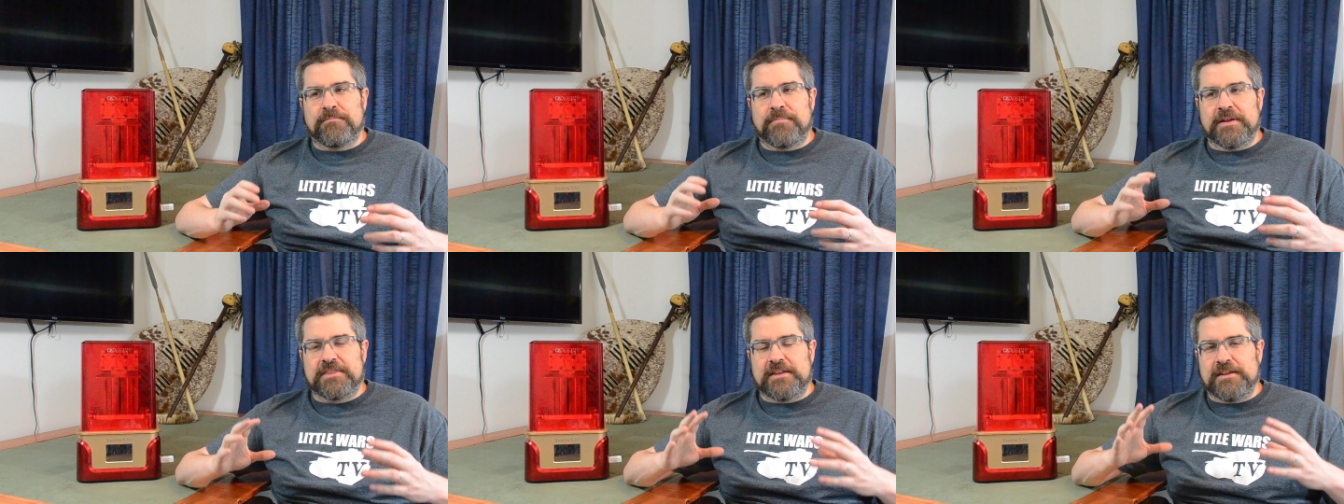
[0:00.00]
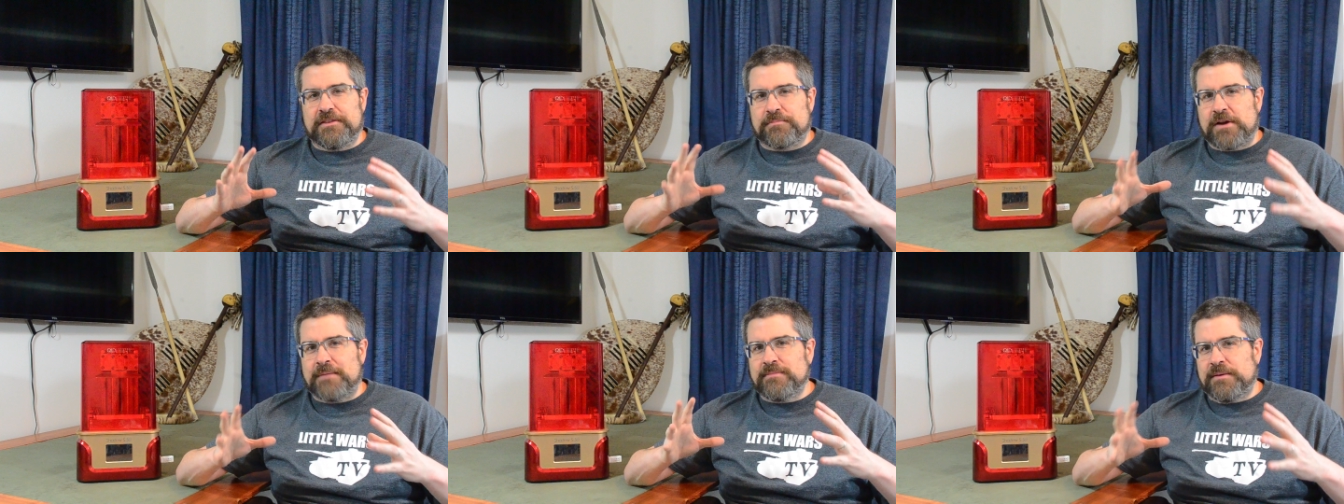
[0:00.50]
But the
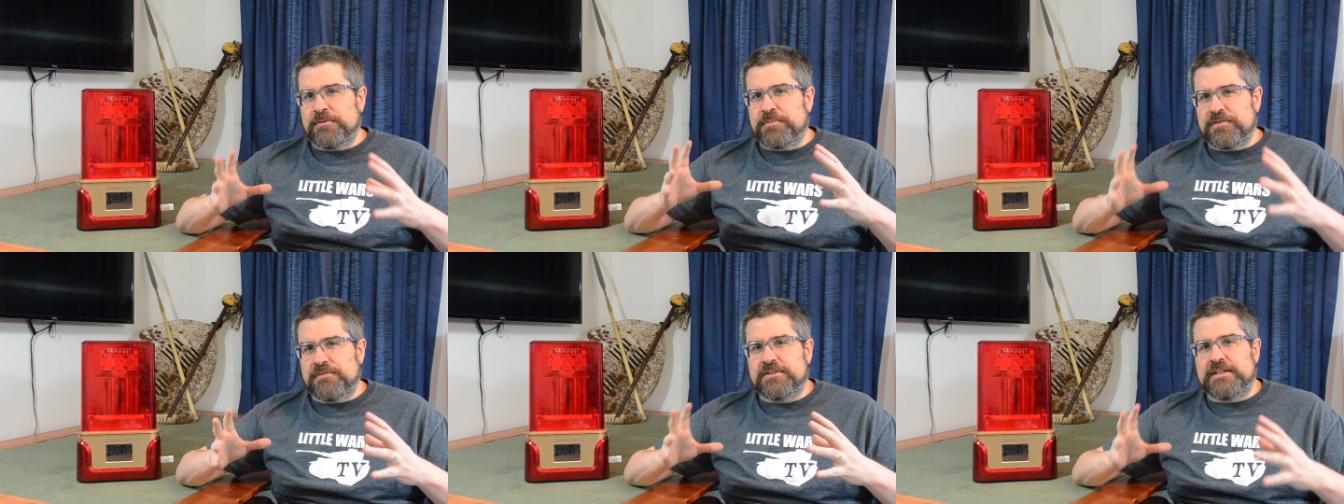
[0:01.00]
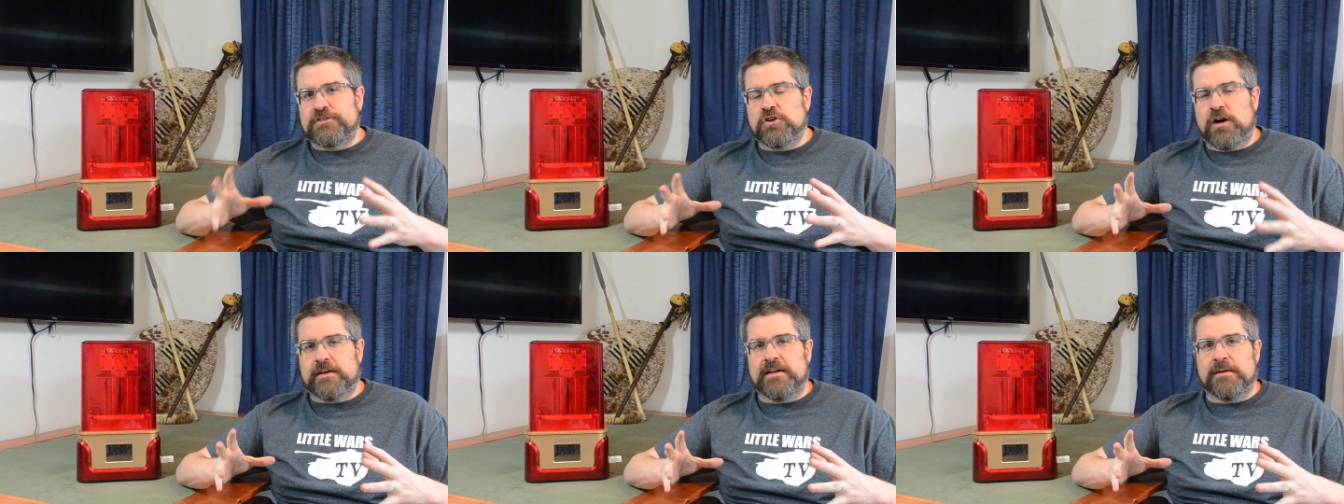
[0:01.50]
problem I'm specifically
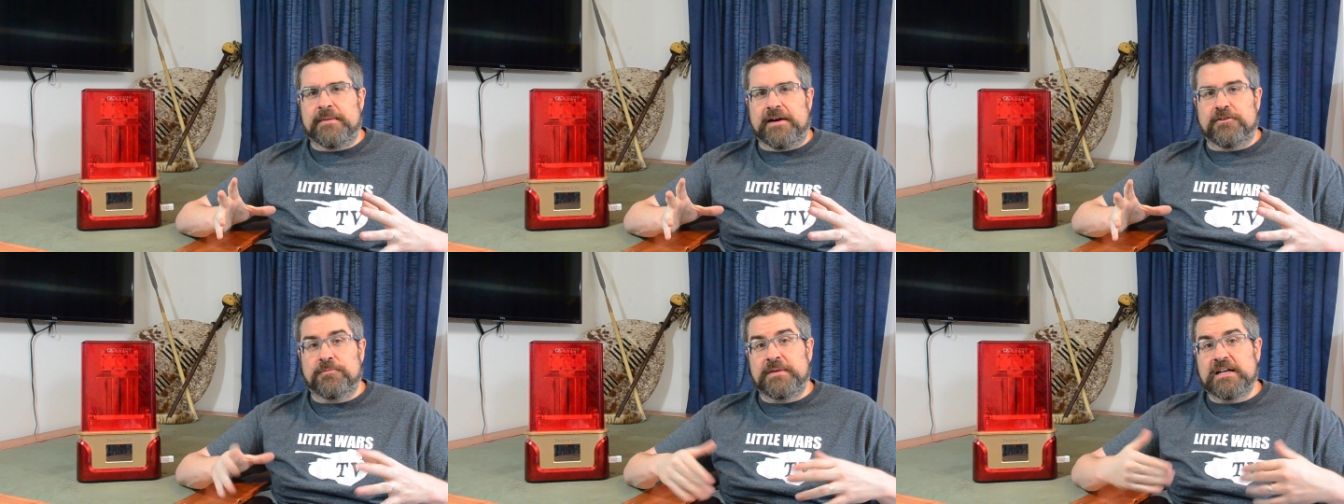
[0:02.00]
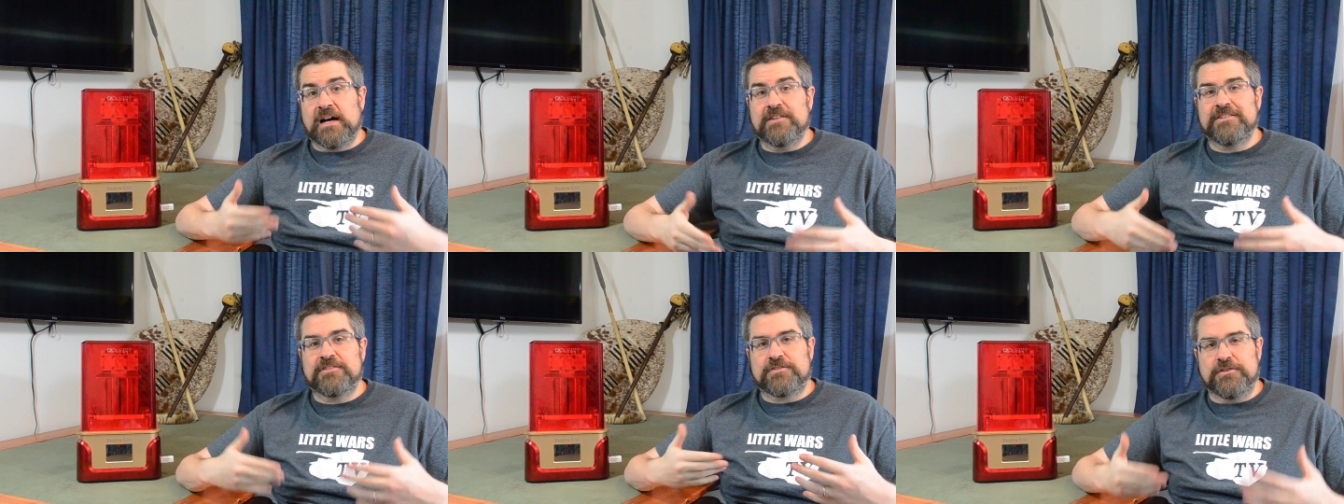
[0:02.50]
talking about is
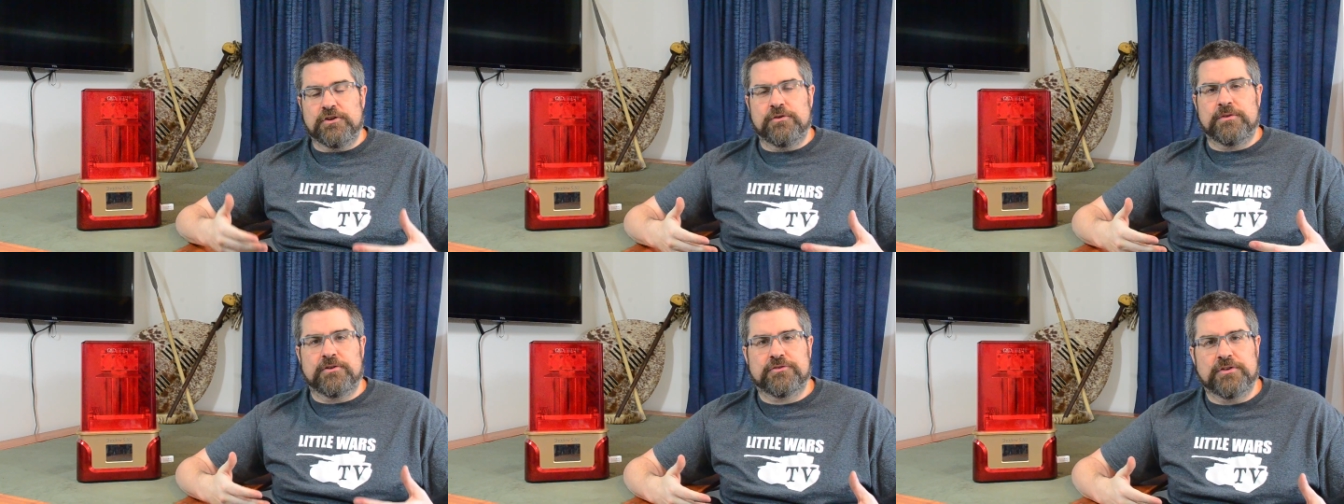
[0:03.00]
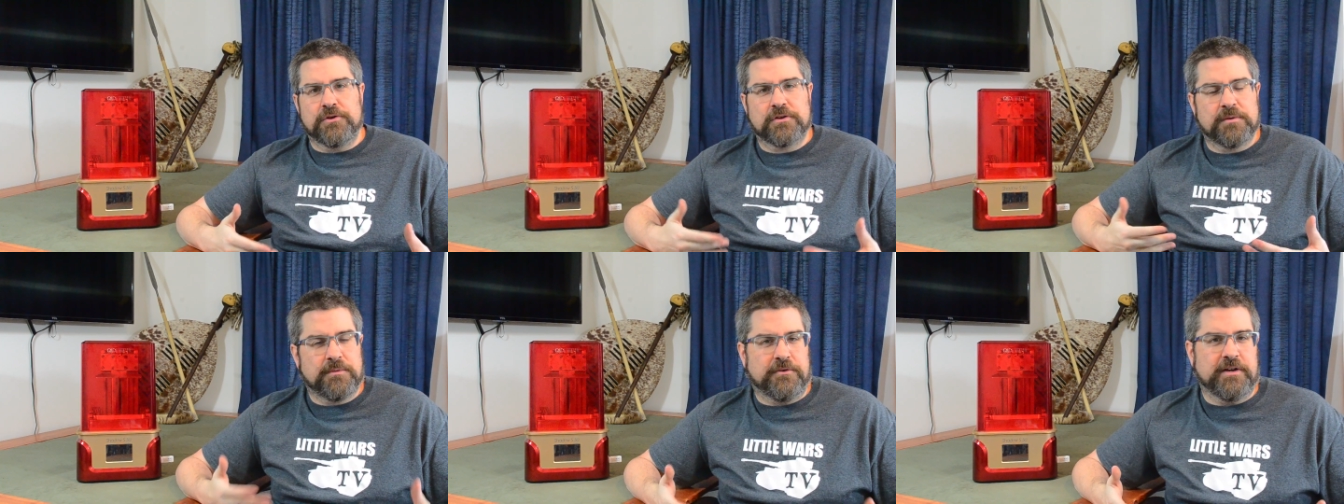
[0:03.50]
because it's new, there's no
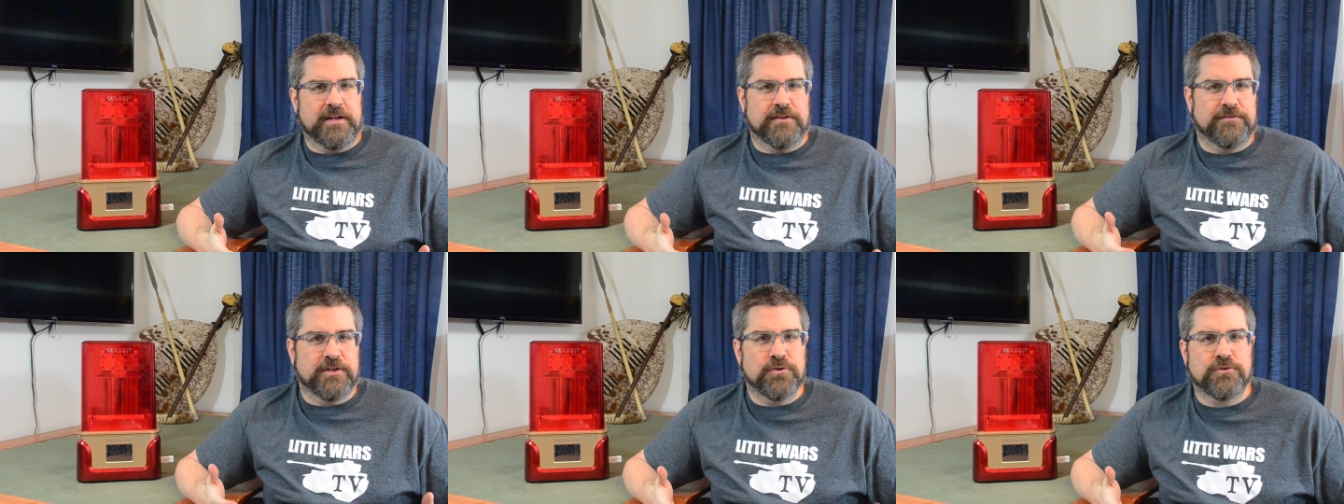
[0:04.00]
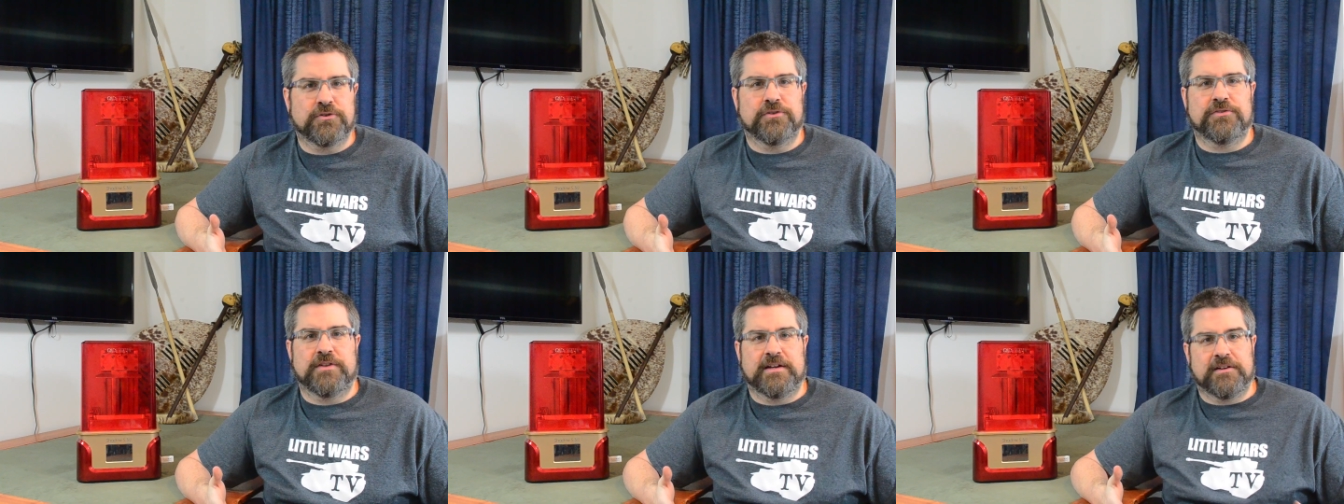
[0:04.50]
community of
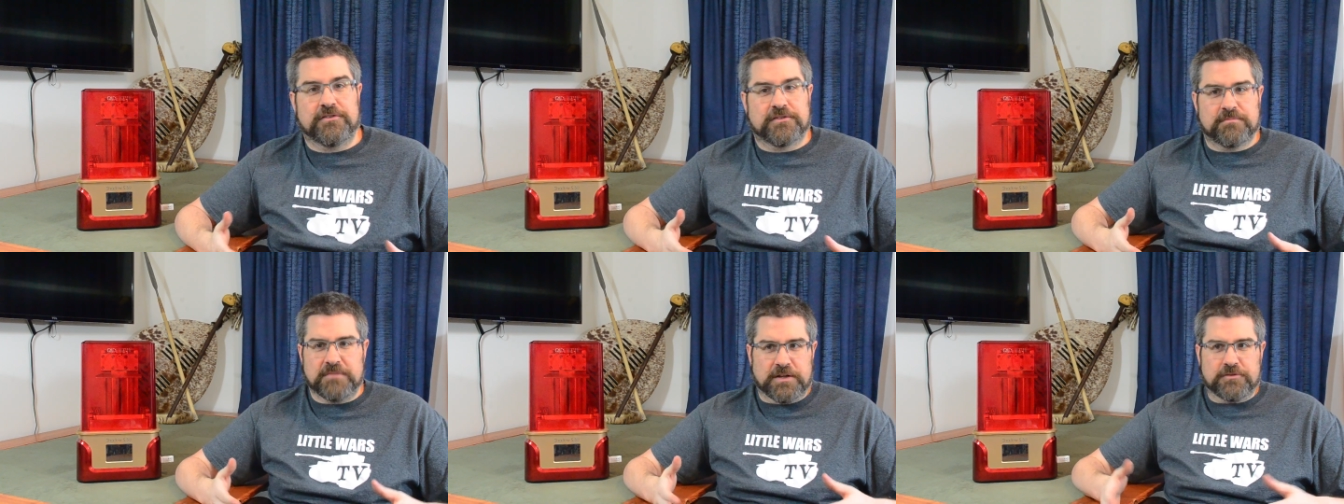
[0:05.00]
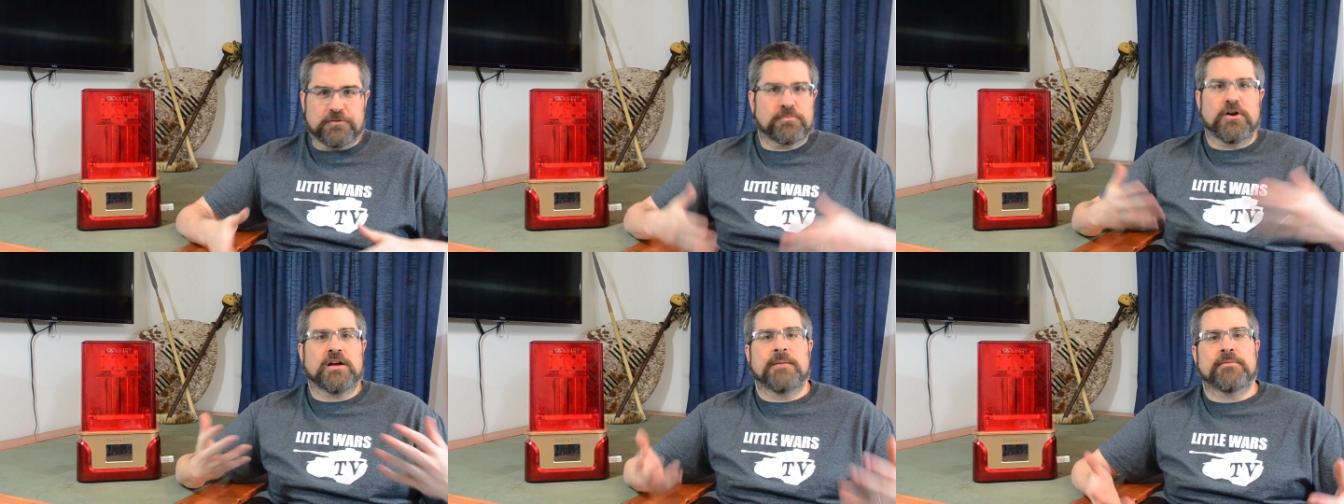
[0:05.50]
users that has,
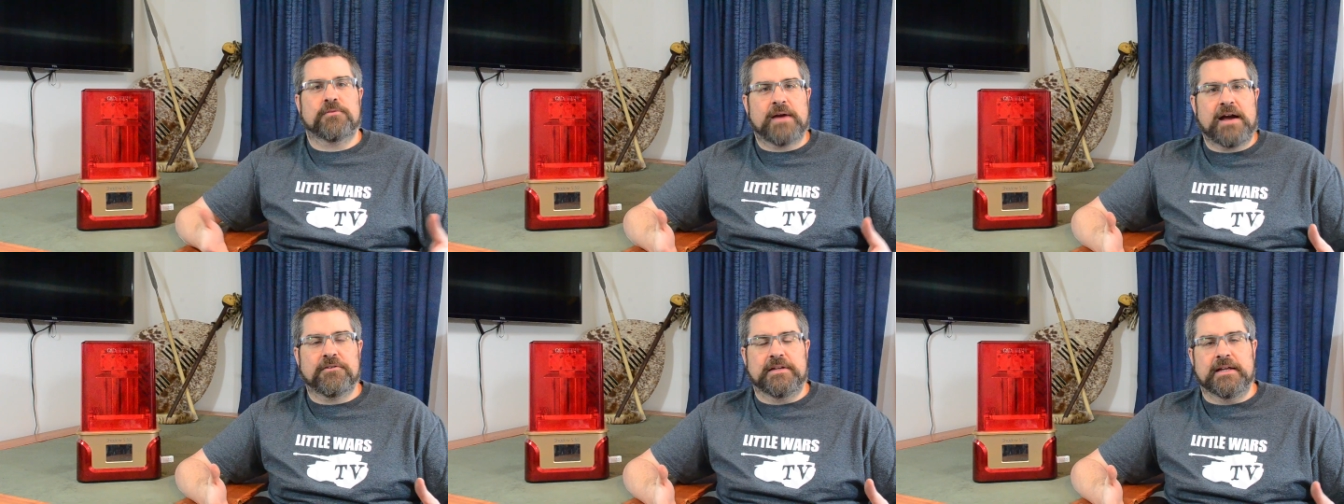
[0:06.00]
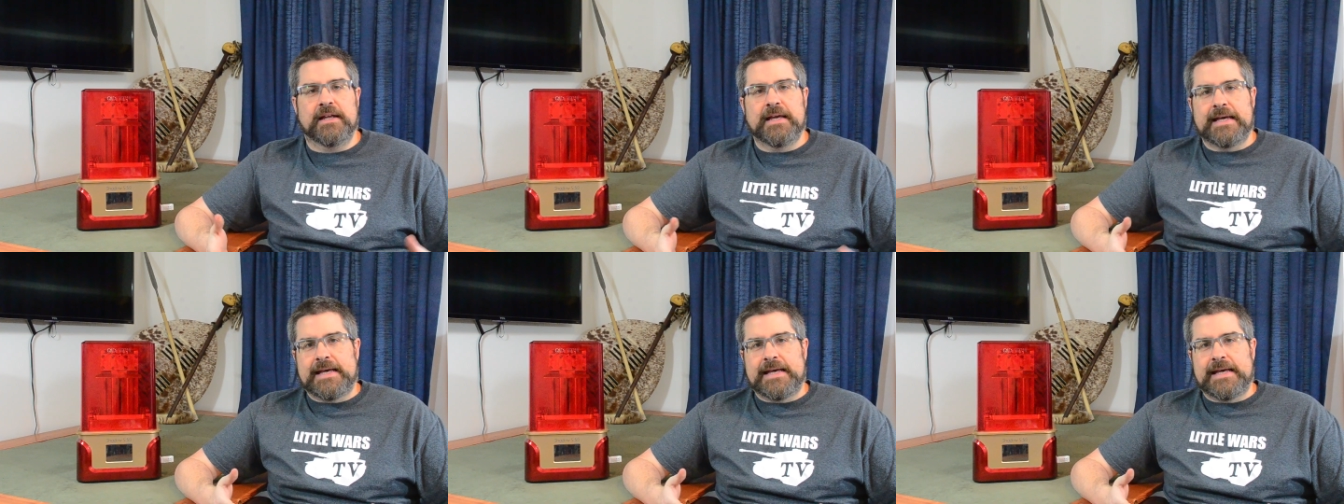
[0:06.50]
sprung up around it.